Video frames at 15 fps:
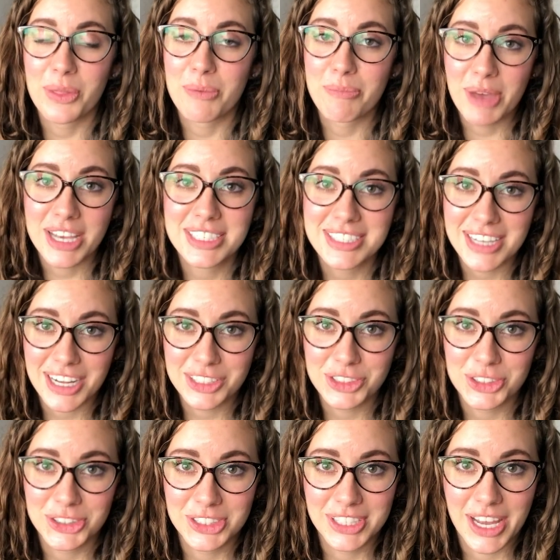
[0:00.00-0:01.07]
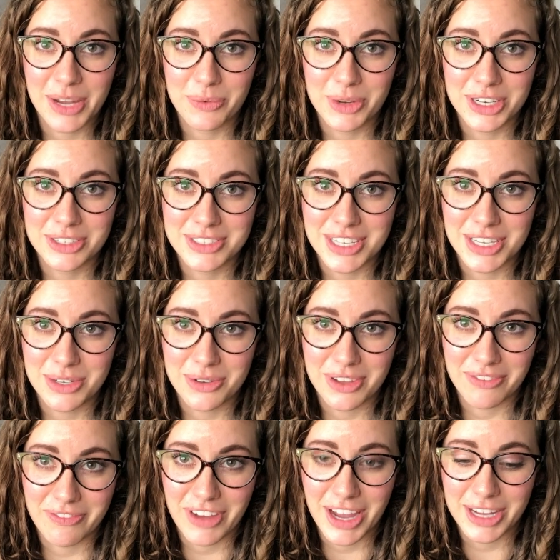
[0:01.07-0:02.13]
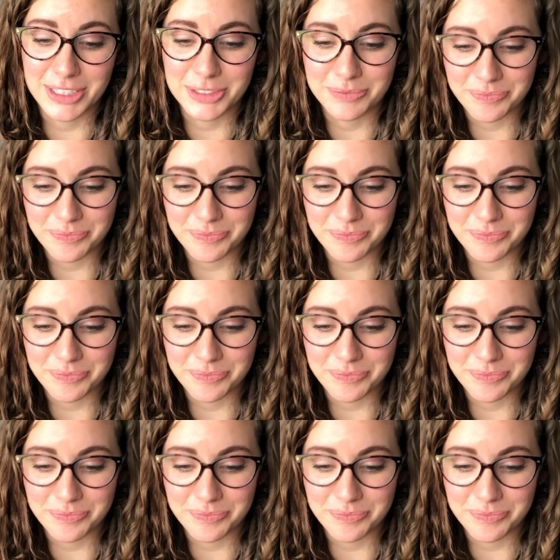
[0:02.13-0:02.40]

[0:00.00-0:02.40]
the best natural light windows that you can find.